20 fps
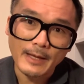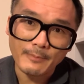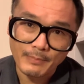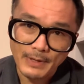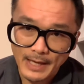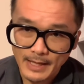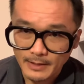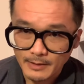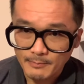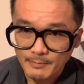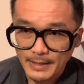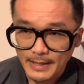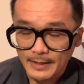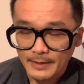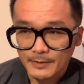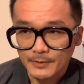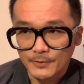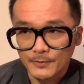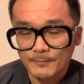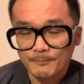
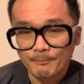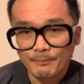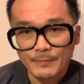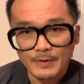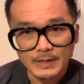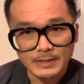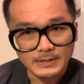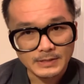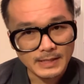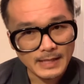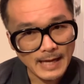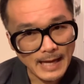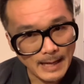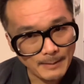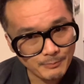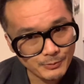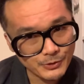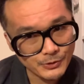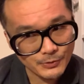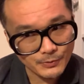Pennebaker is
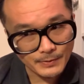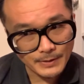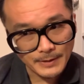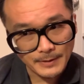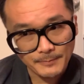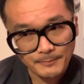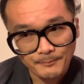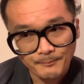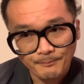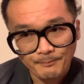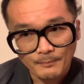capturing